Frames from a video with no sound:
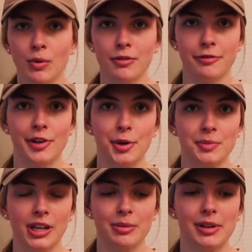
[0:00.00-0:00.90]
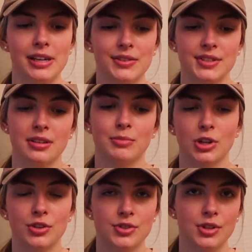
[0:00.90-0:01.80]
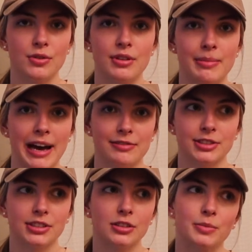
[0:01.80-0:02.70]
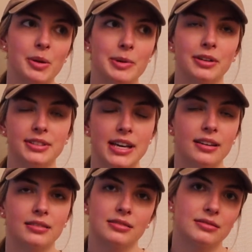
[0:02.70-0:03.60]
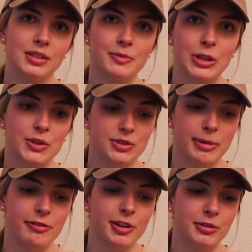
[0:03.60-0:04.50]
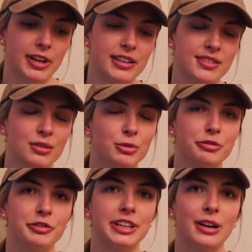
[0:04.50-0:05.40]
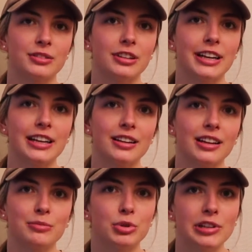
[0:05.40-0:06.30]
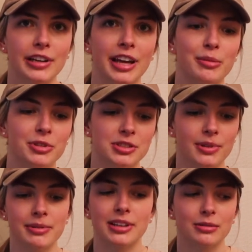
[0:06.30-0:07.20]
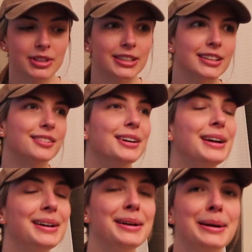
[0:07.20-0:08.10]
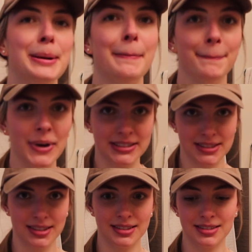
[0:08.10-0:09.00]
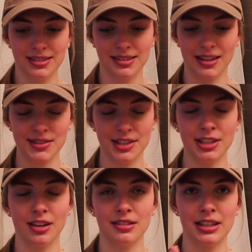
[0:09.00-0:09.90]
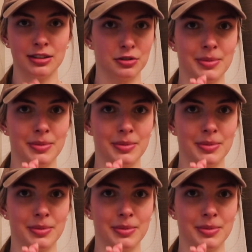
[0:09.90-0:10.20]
won't film getting my nails done, but I'll show you them after, or maybe I'll take some videos on my phone. I just don't wanna freak out the lady, like pull out a camera, she'll probably be like, what the hell? But I'll see y'all in a little